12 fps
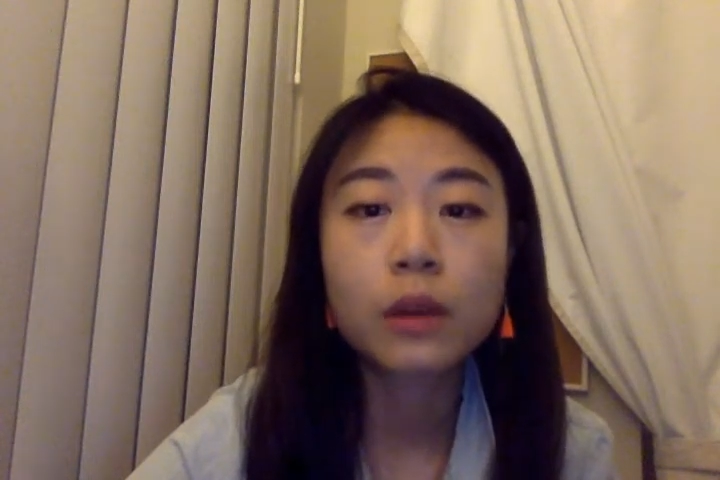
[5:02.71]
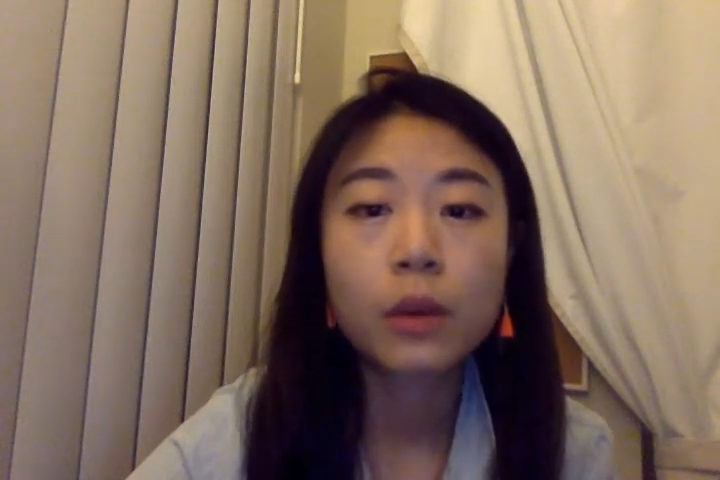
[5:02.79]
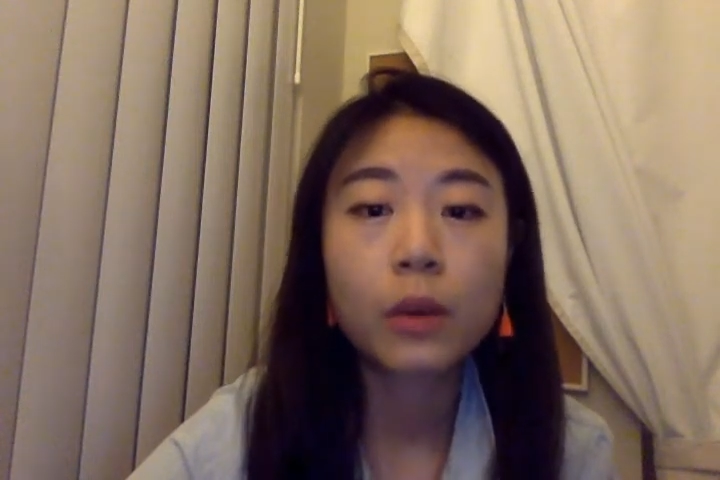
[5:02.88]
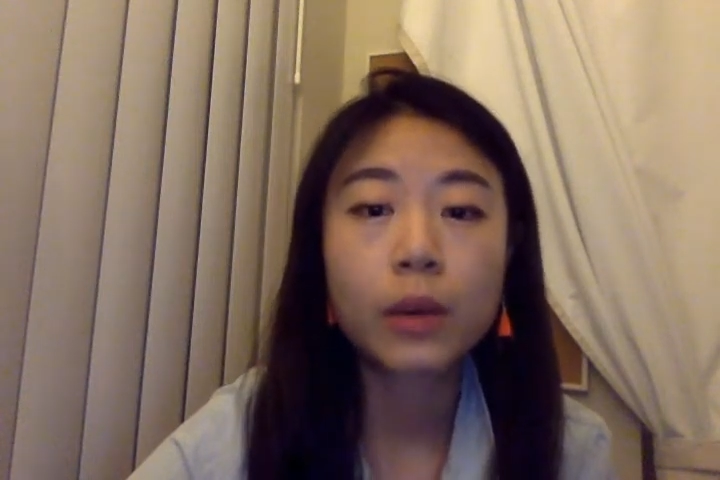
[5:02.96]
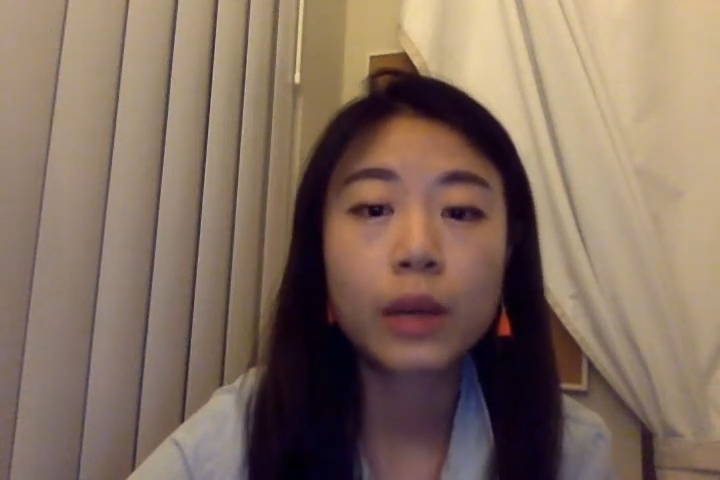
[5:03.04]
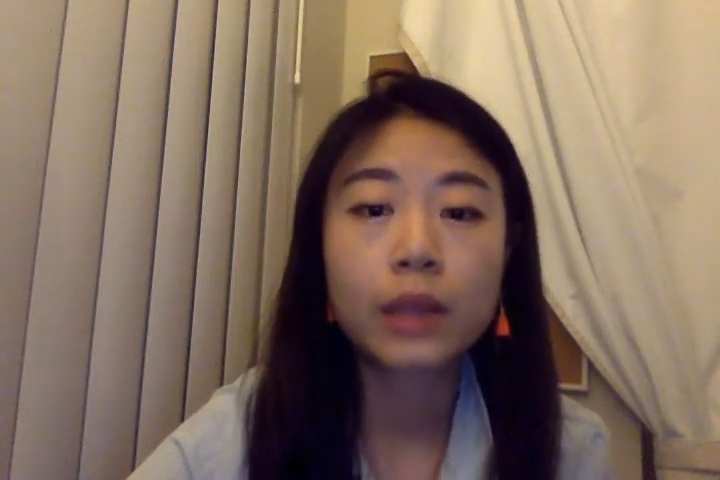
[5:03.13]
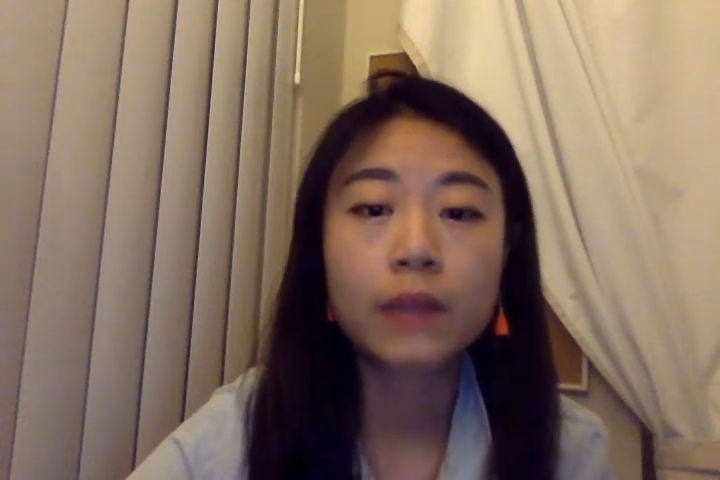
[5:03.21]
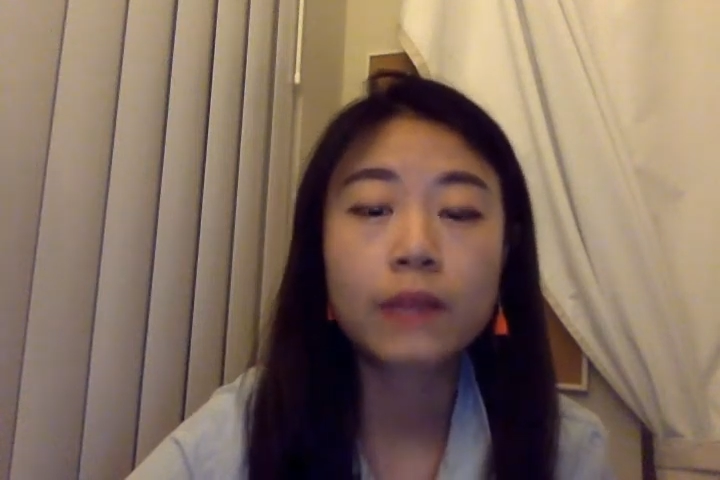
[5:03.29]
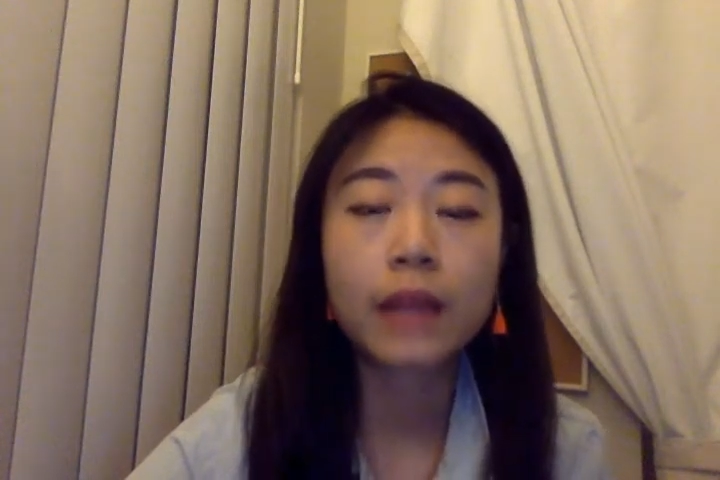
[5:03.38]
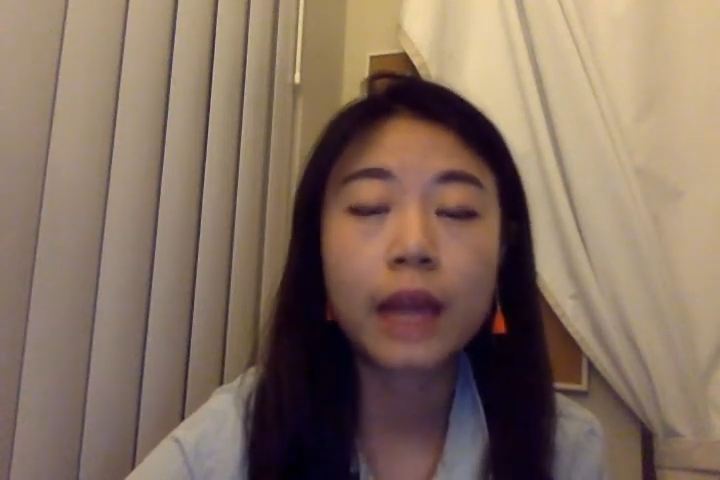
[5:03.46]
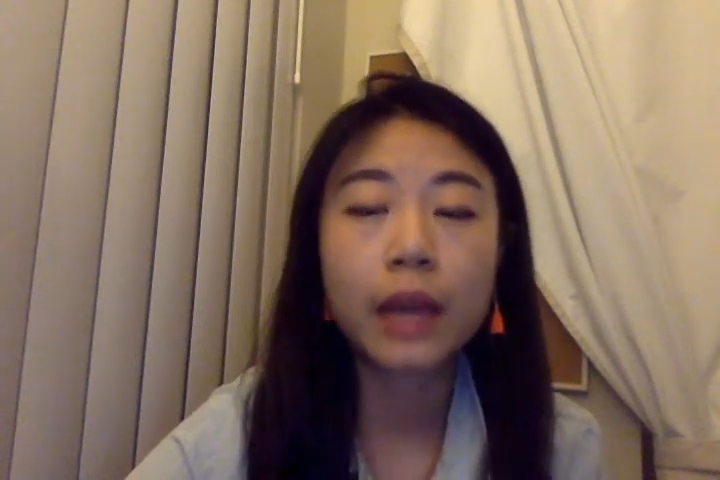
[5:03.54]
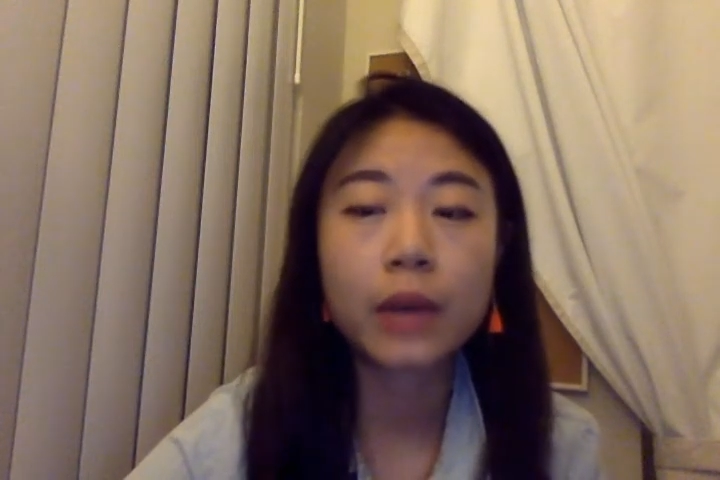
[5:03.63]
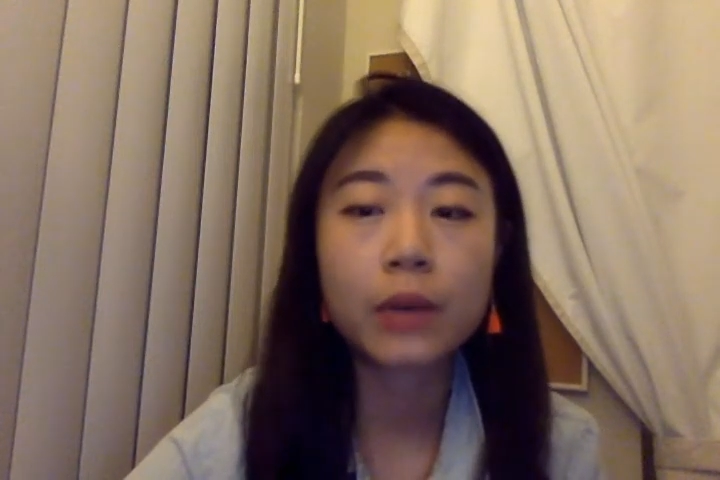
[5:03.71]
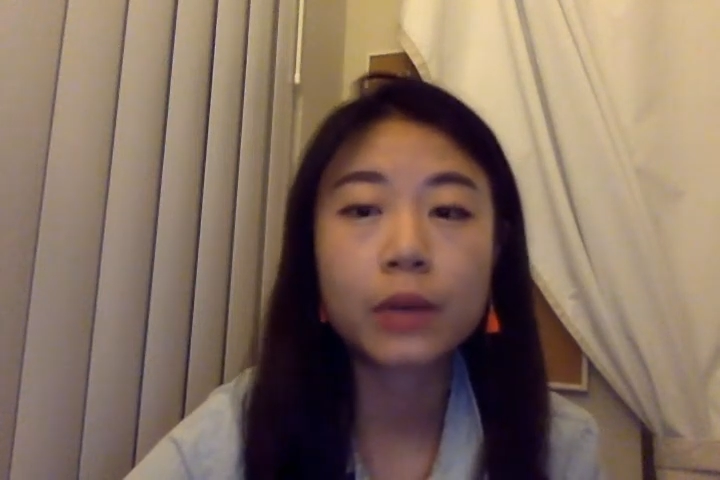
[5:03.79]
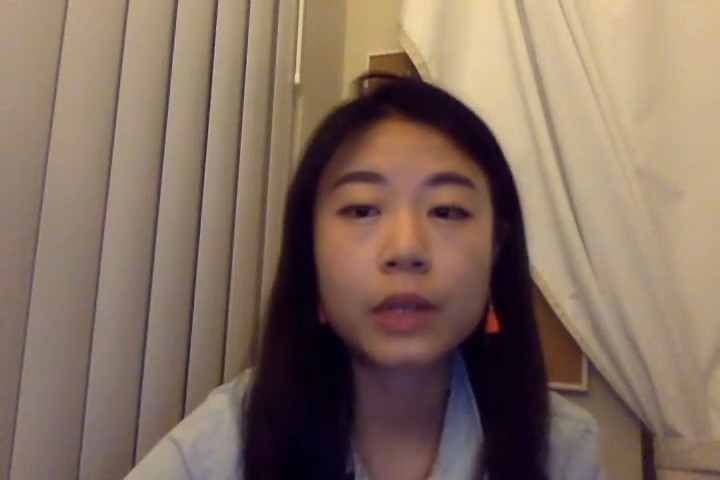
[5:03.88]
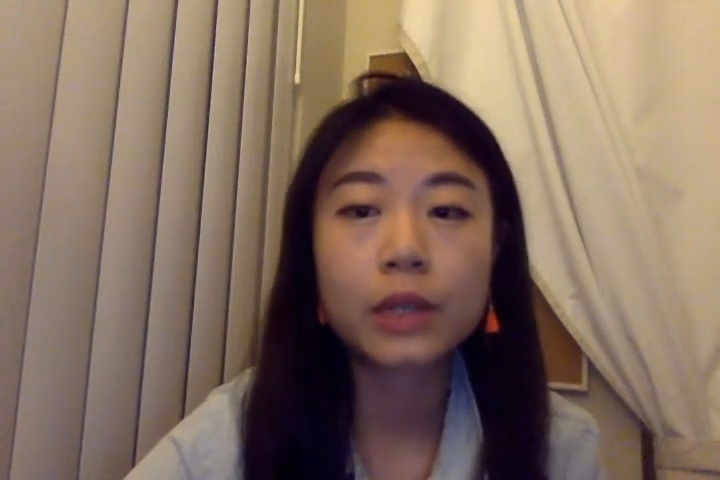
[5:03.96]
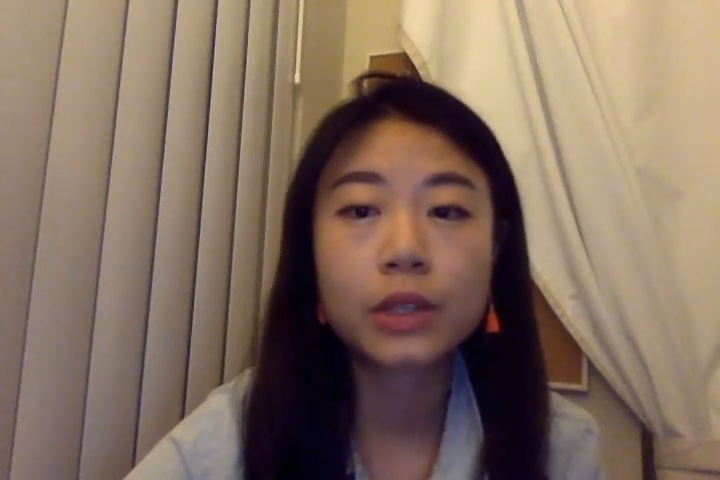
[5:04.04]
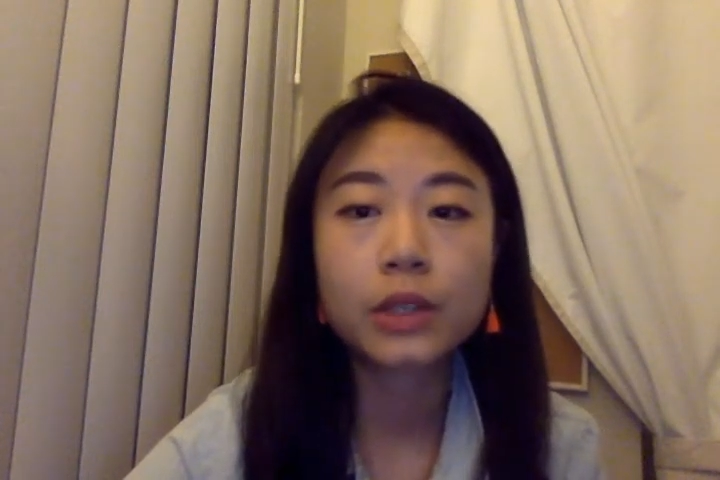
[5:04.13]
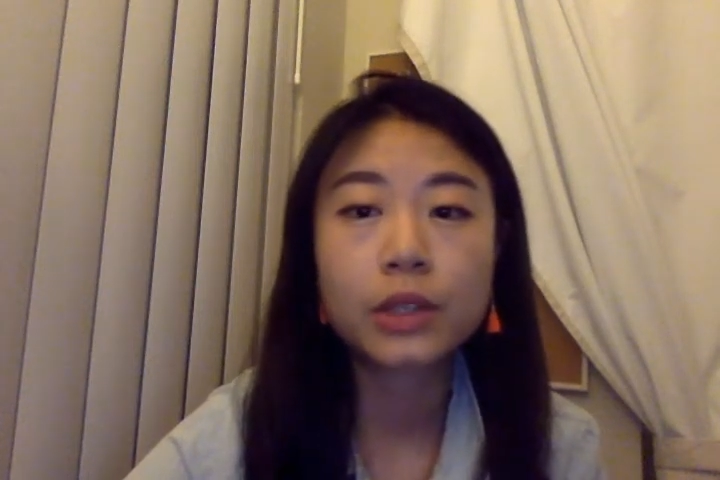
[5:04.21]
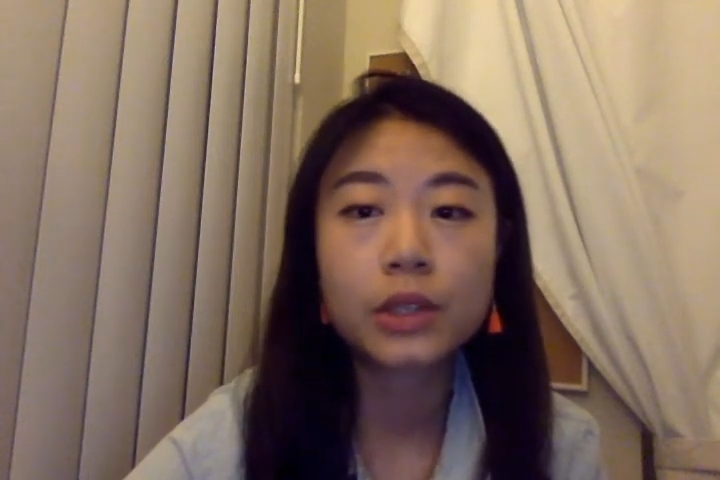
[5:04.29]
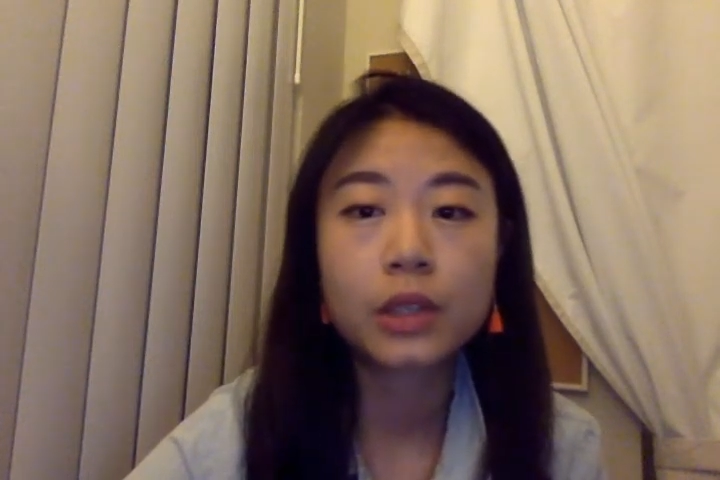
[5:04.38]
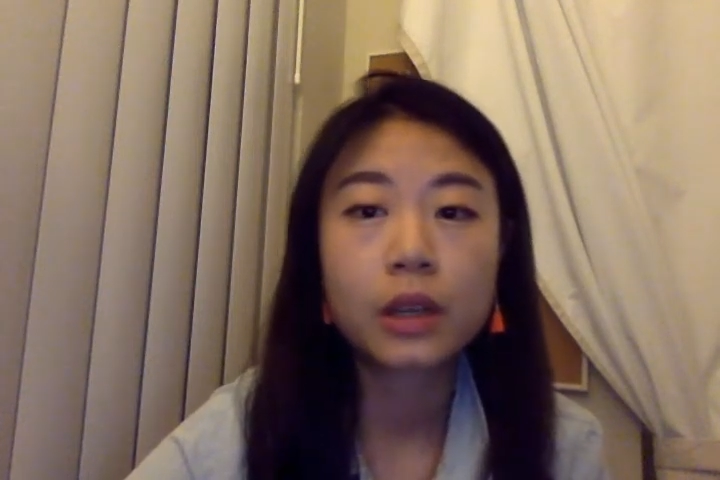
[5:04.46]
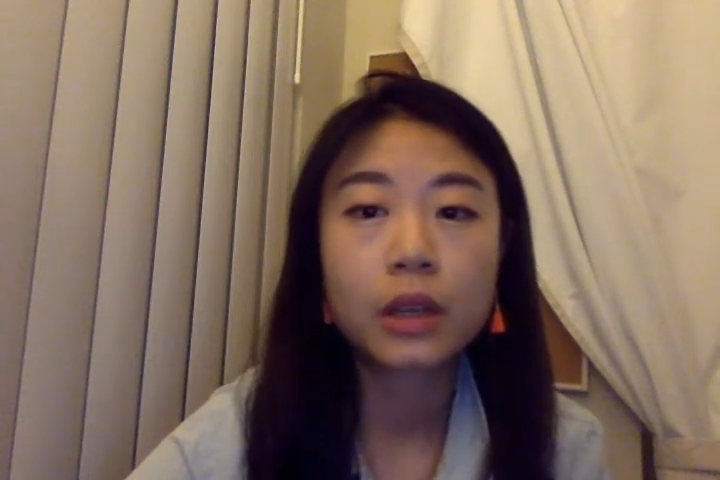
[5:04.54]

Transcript: what kind of language